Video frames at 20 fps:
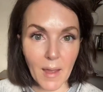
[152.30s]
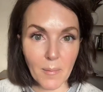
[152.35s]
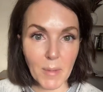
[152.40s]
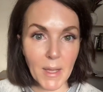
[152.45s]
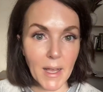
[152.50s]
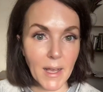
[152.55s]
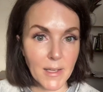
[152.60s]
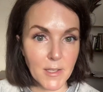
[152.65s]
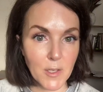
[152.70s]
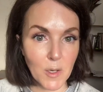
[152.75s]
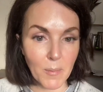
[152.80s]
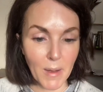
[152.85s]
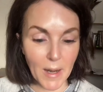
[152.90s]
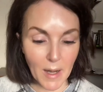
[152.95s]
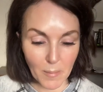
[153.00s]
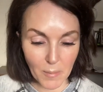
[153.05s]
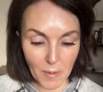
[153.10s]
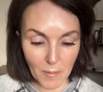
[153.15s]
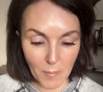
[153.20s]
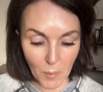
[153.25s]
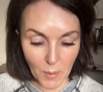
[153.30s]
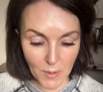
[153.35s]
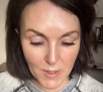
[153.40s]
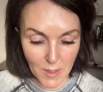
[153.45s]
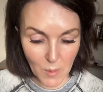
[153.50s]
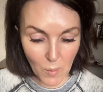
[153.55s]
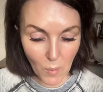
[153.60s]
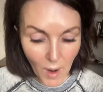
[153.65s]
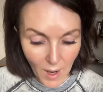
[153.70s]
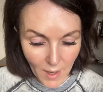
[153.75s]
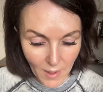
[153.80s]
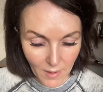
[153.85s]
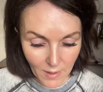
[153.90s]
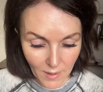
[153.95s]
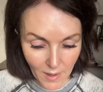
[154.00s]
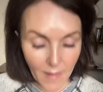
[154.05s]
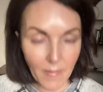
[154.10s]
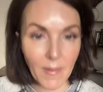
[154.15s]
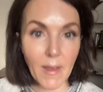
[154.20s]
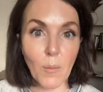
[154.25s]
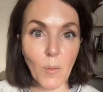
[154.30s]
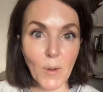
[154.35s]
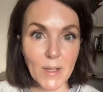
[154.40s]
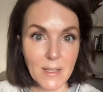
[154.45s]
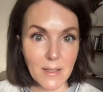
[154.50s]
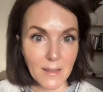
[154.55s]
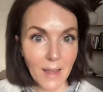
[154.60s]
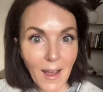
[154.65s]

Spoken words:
because they're made up of mostly water. And then what's